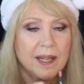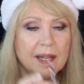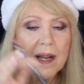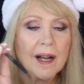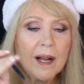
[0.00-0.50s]

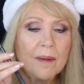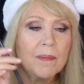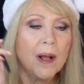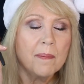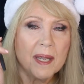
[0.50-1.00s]
The
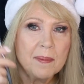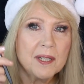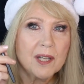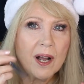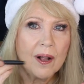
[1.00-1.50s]
baby
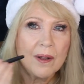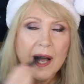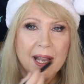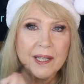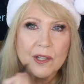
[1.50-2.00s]
doll
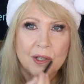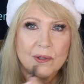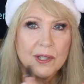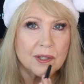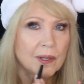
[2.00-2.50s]
I can
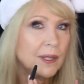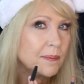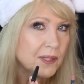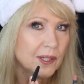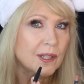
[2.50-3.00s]
use as a
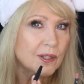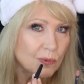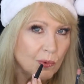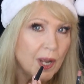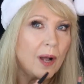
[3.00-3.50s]
lipstick as
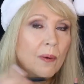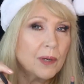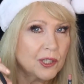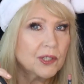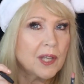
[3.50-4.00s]
well,
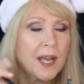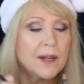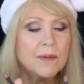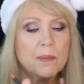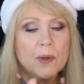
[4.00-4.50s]
which is kind
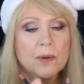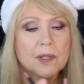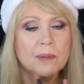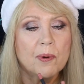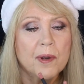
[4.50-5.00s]
of a
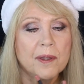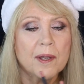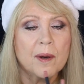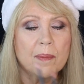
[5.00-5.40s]
bonus point there.